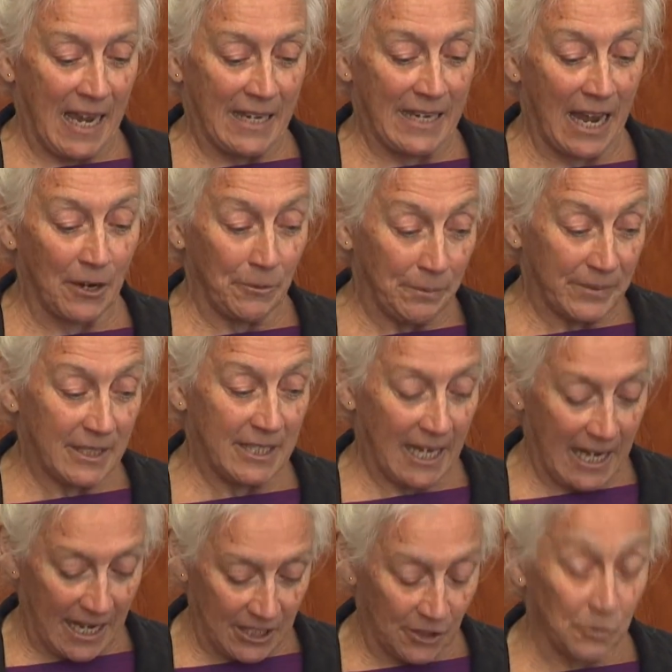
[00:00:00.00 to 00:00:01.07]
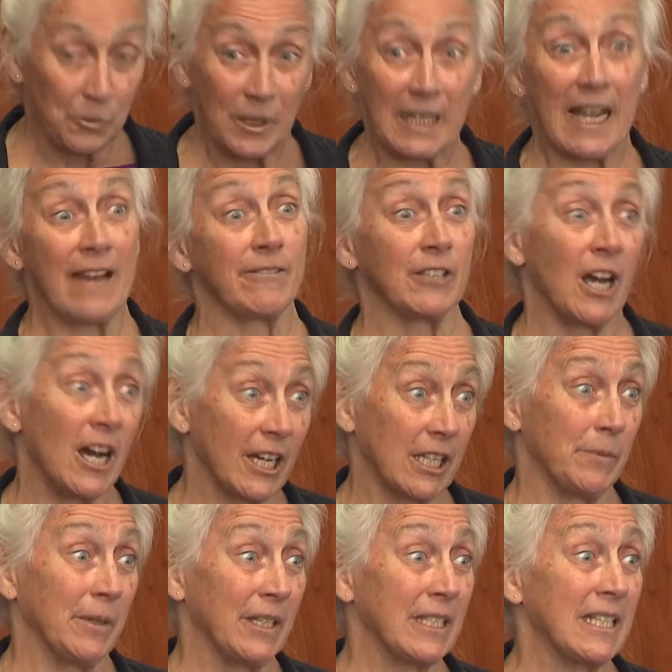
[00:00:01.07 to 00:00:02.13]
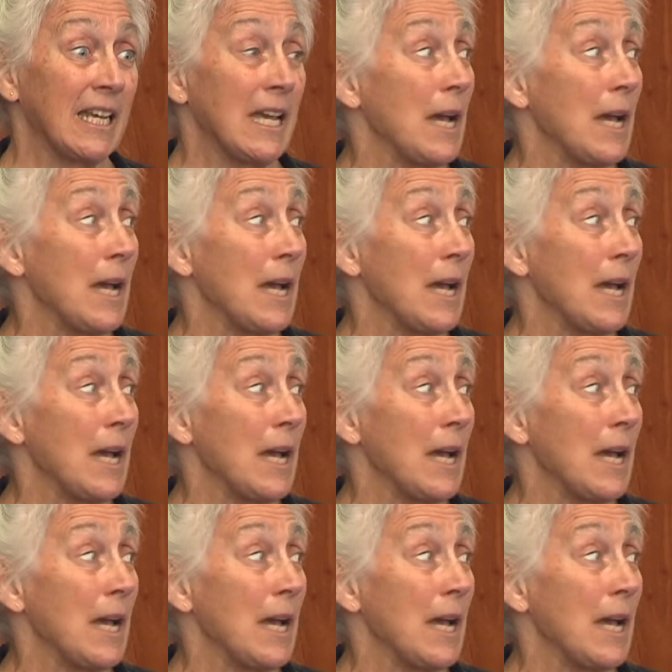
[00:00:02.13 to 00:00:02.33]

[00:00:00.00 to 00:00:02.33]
Now, today I don't really have an argument,